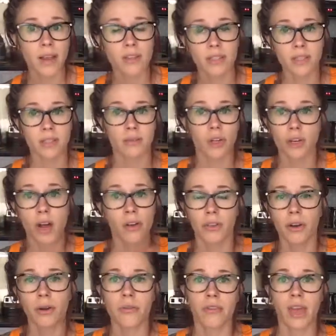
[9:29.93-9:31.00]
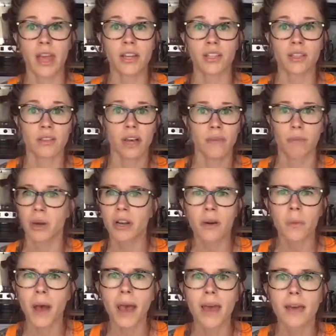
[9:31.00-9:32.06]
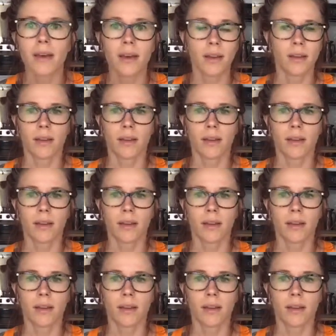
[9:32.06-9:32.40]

And just turn all the notifications off. Put it away.